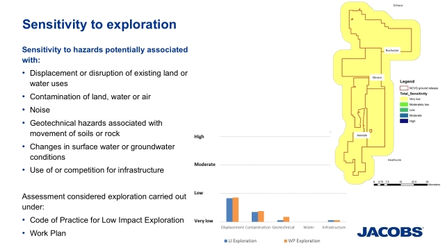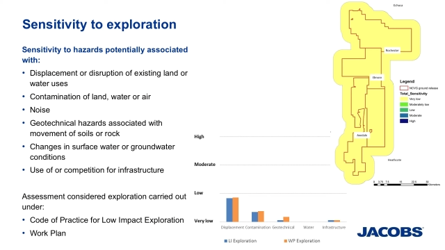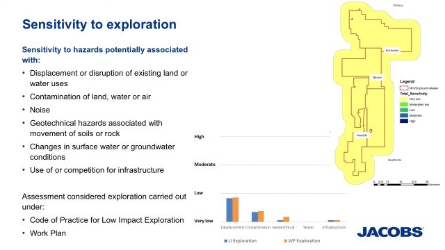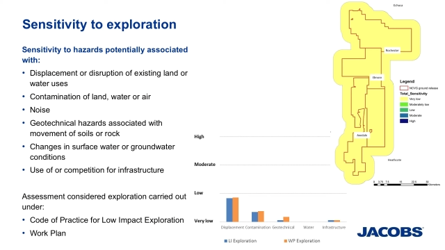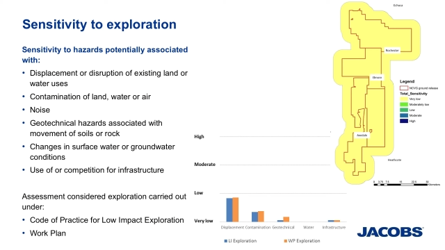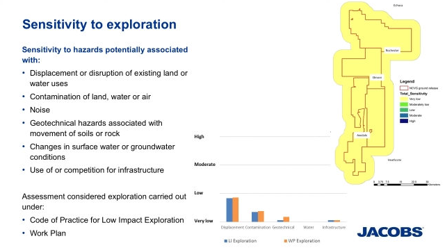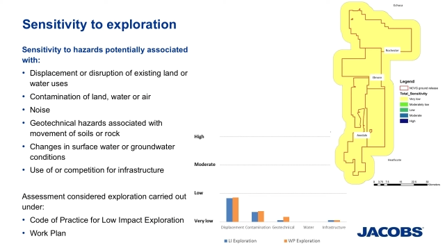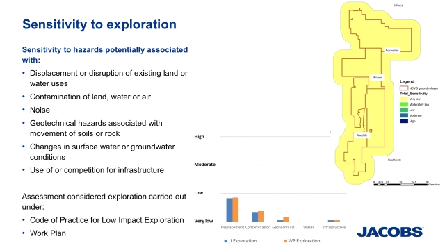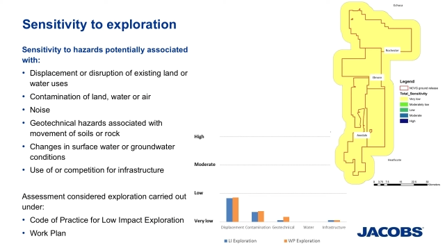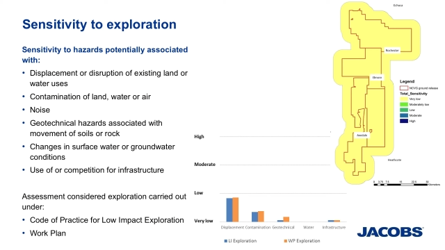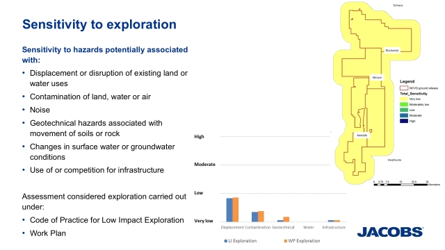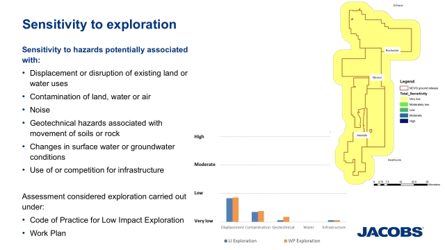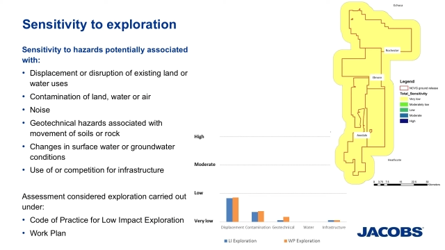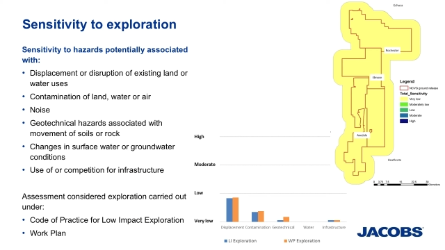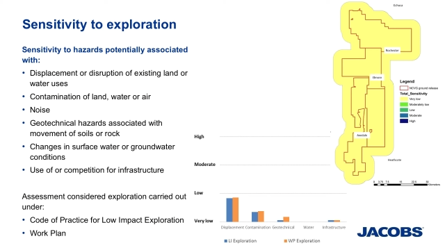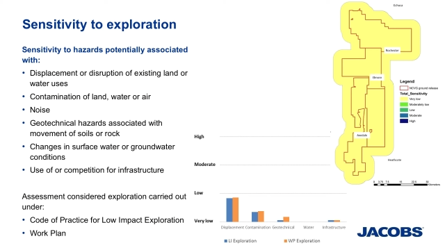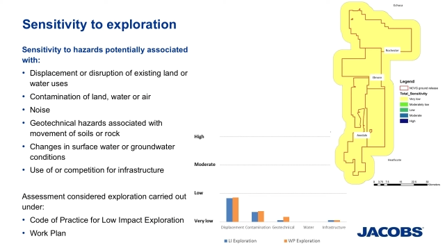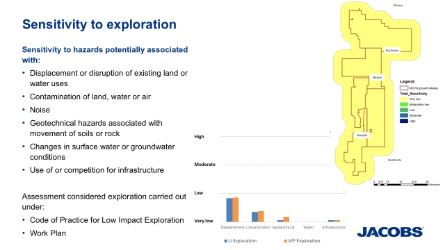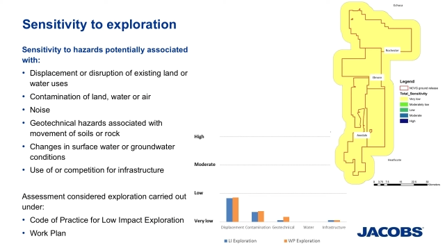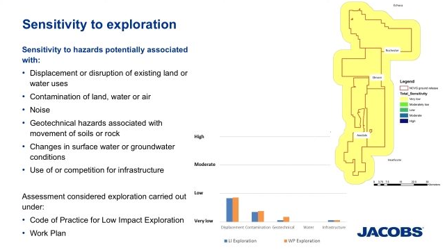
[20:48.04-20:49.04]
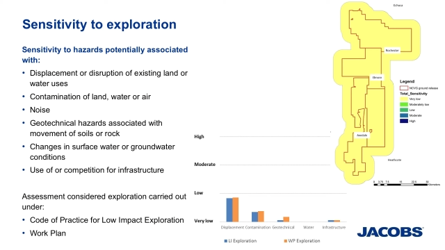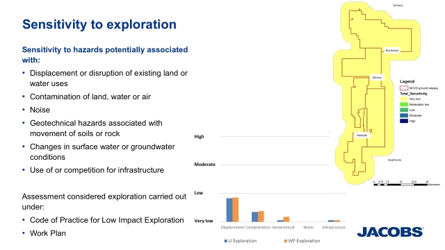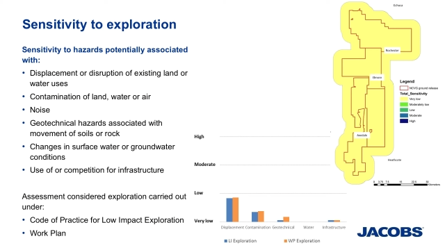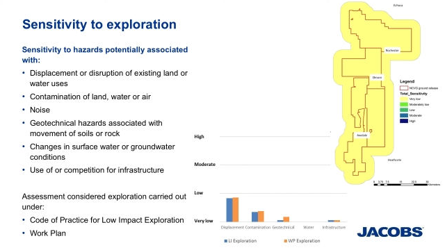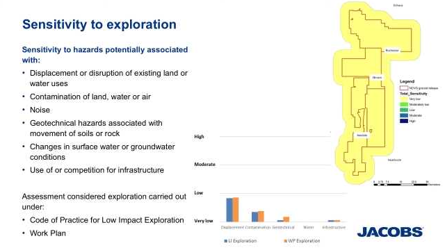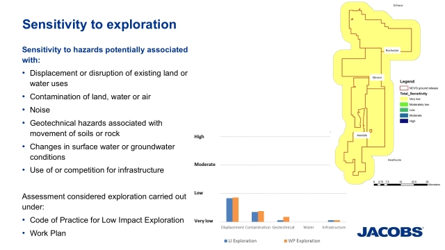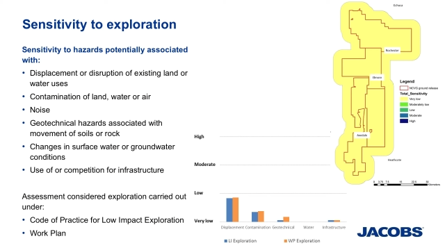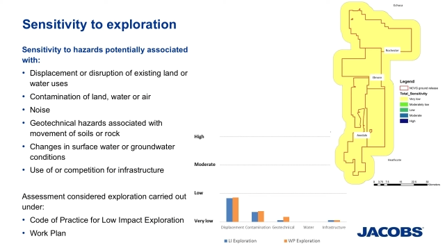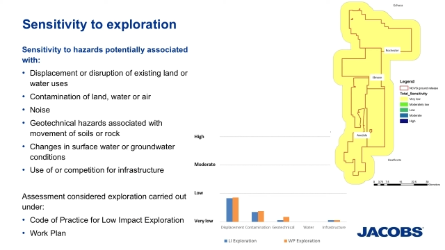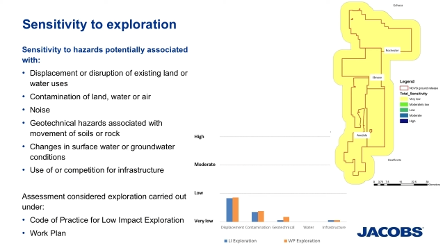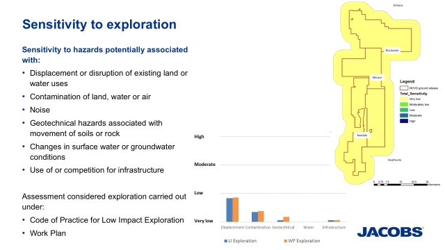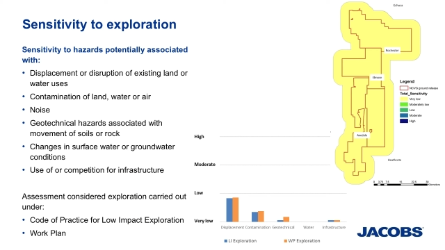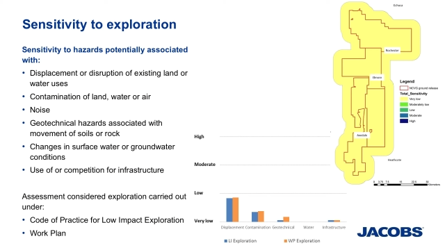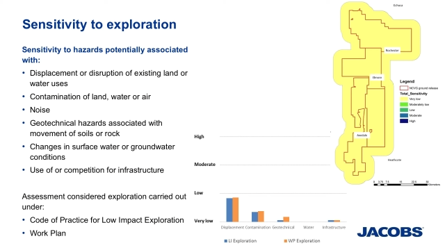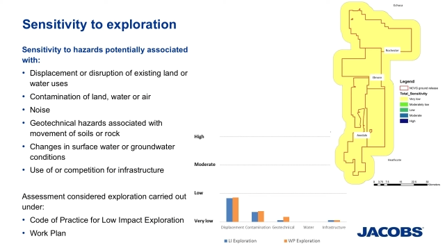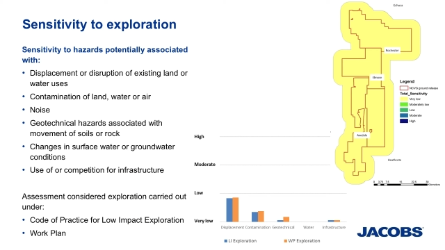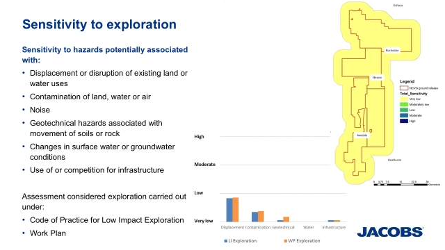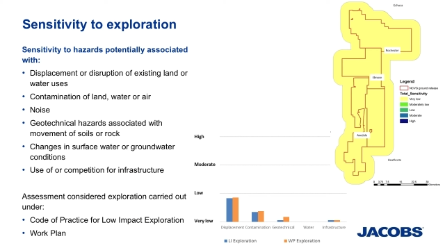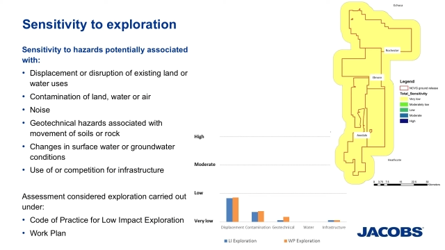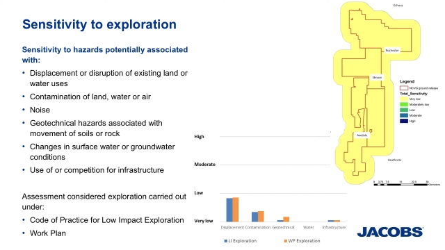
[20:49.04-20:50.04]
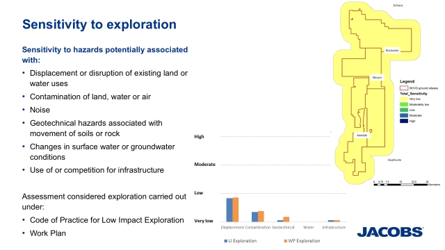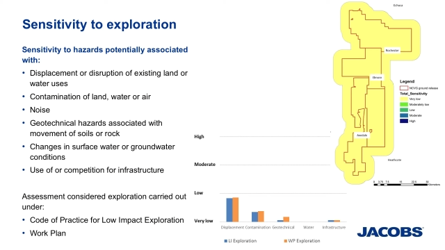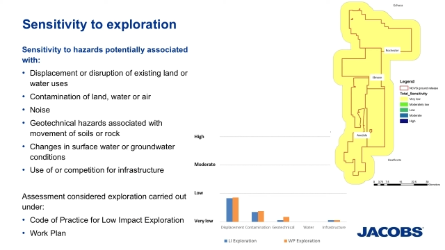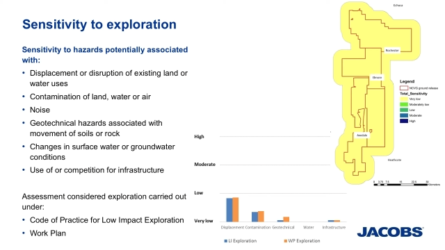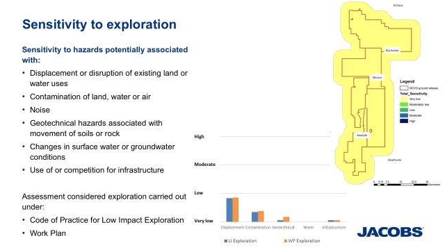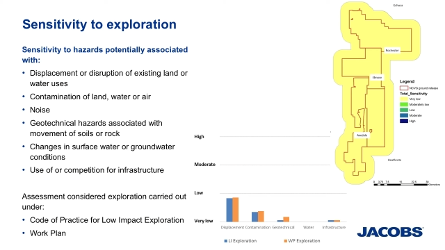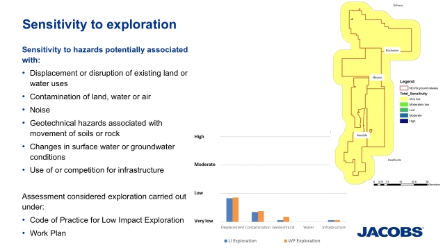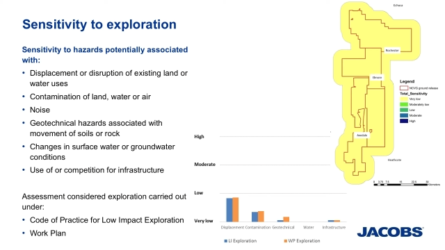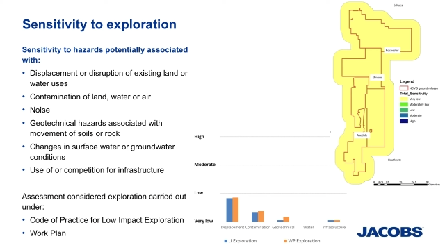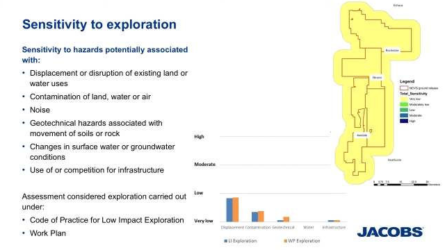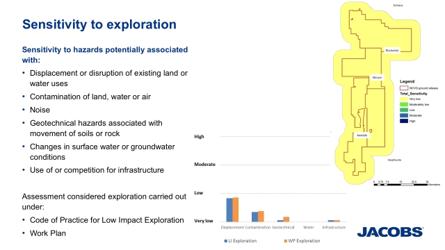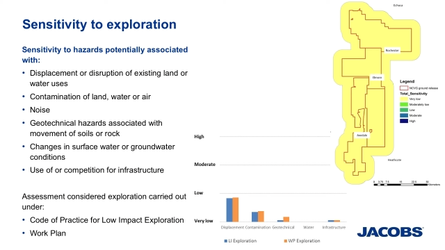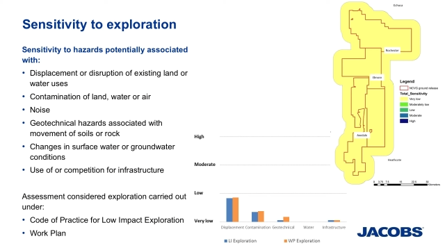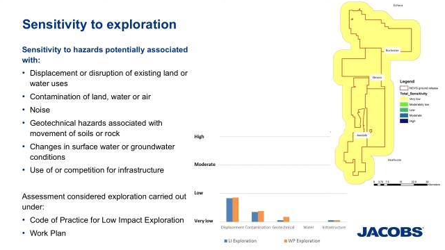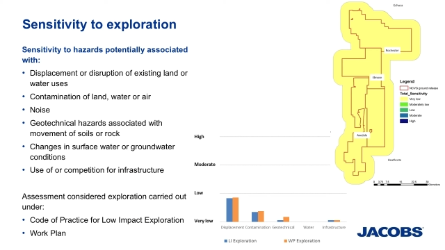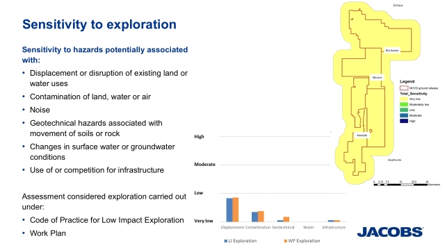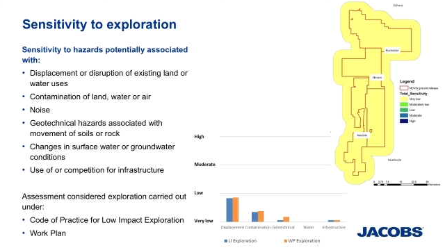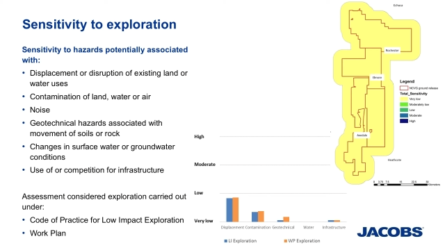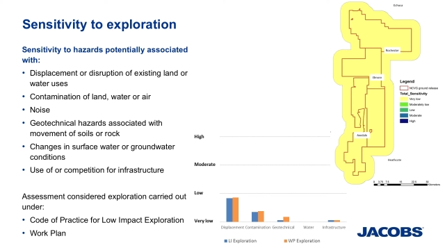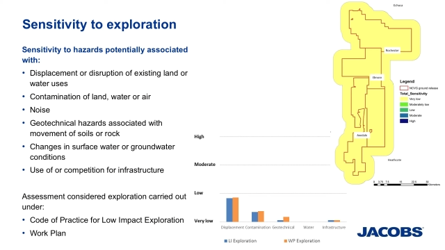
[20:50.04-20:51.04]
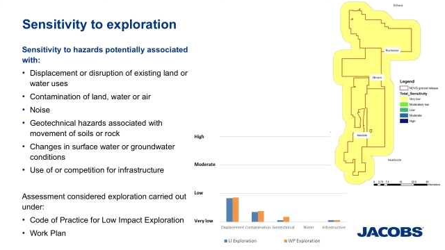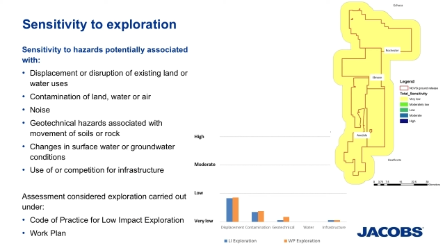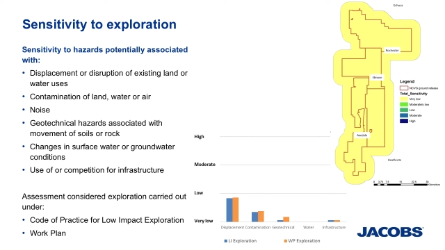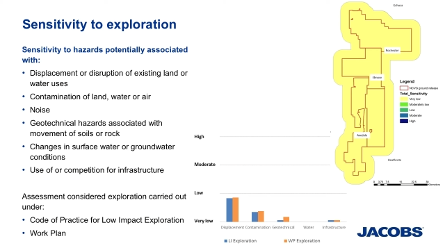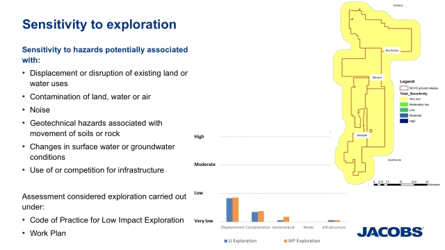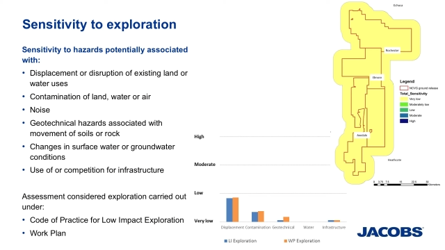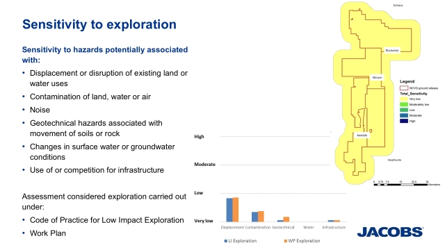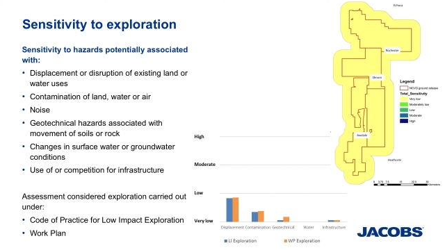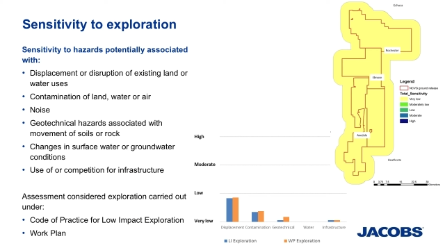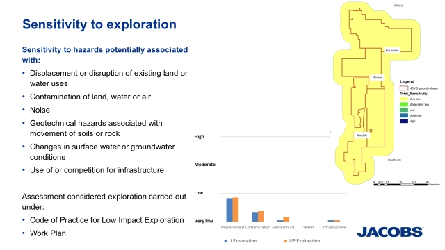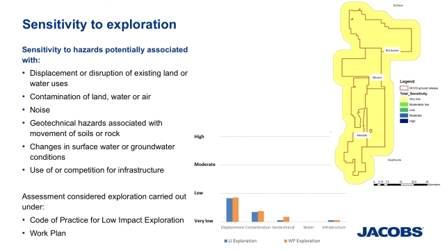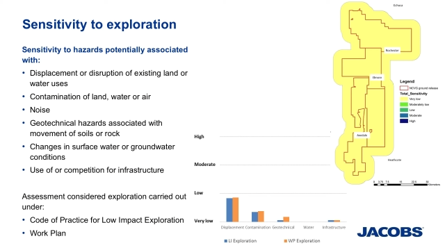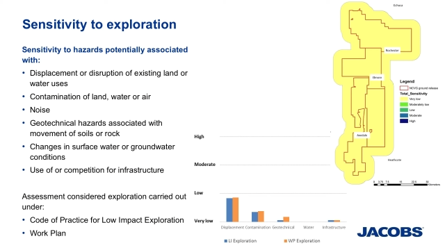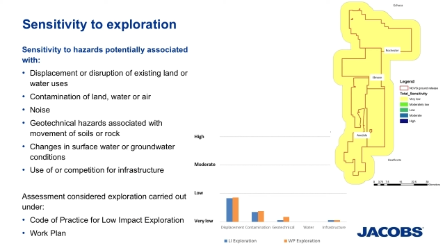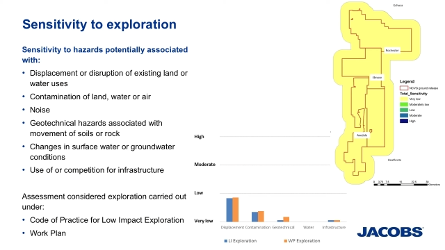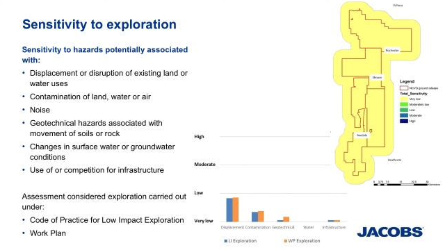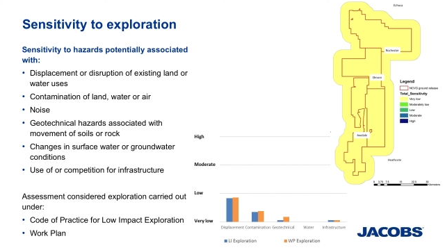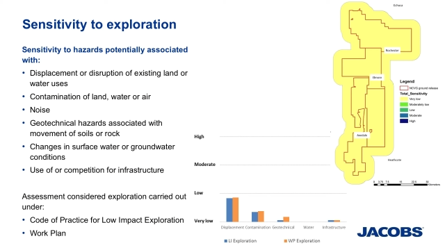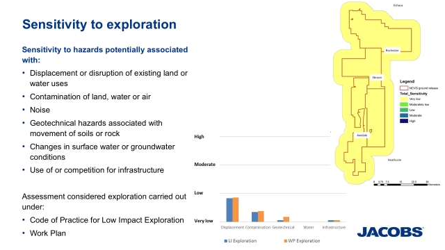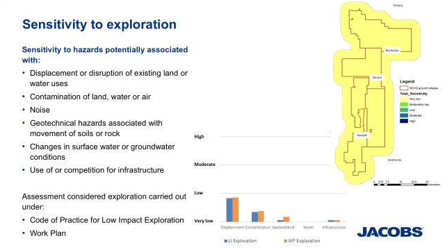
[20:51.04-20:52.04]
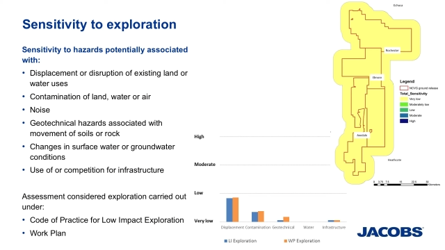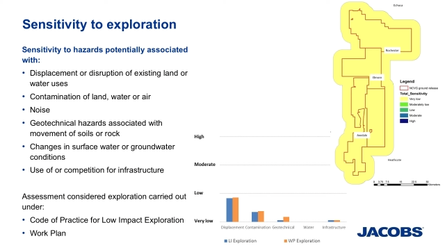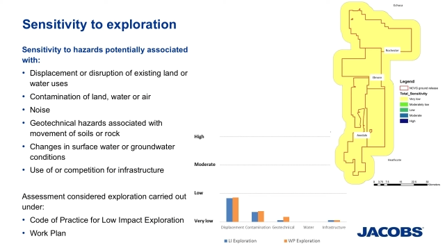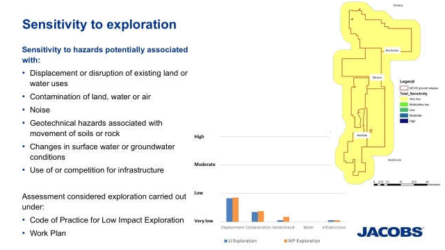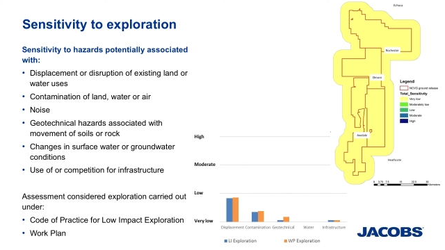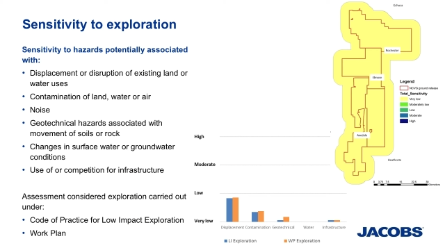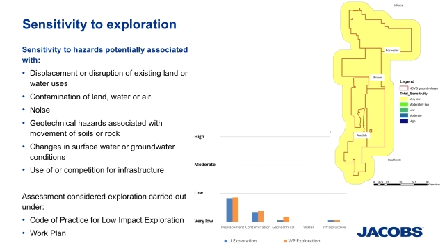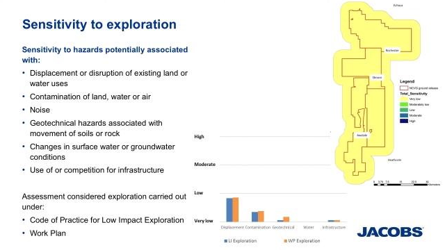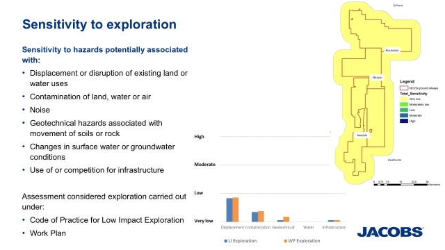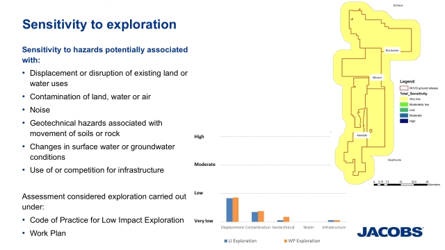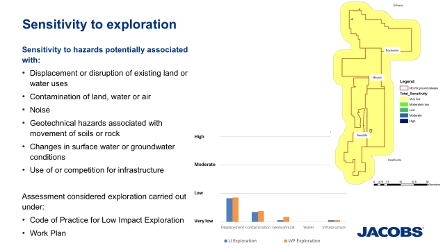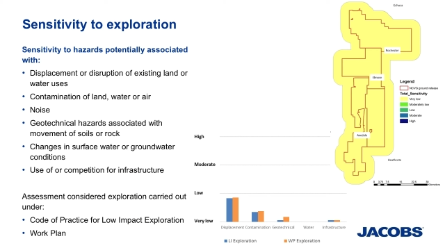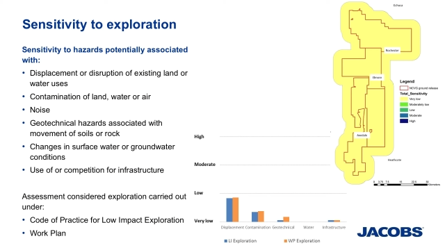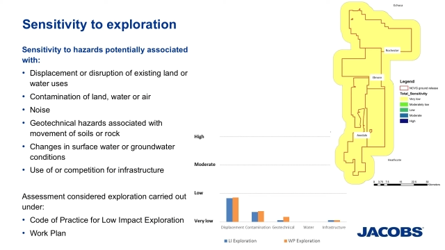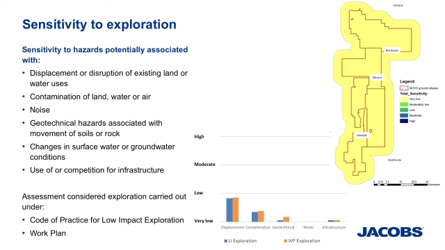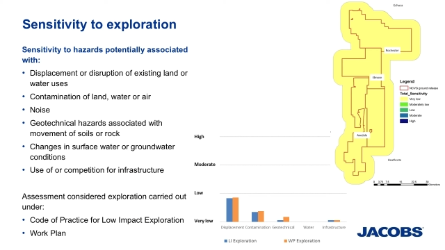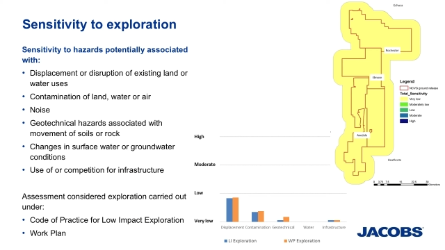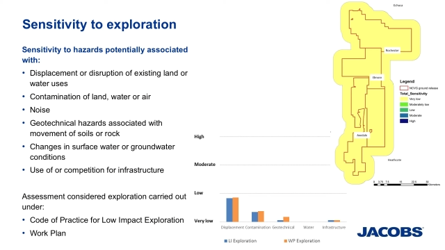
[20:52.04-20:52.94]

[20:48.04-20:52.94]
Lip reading: No face is visible, so there are no lips to read.